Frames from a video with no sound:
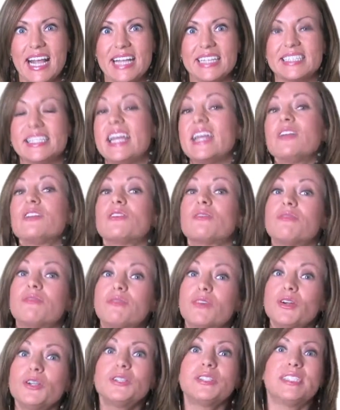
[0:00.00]
and take the
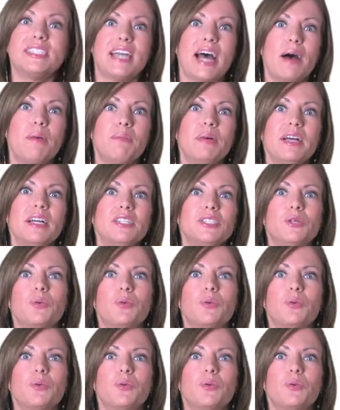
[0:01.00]
first step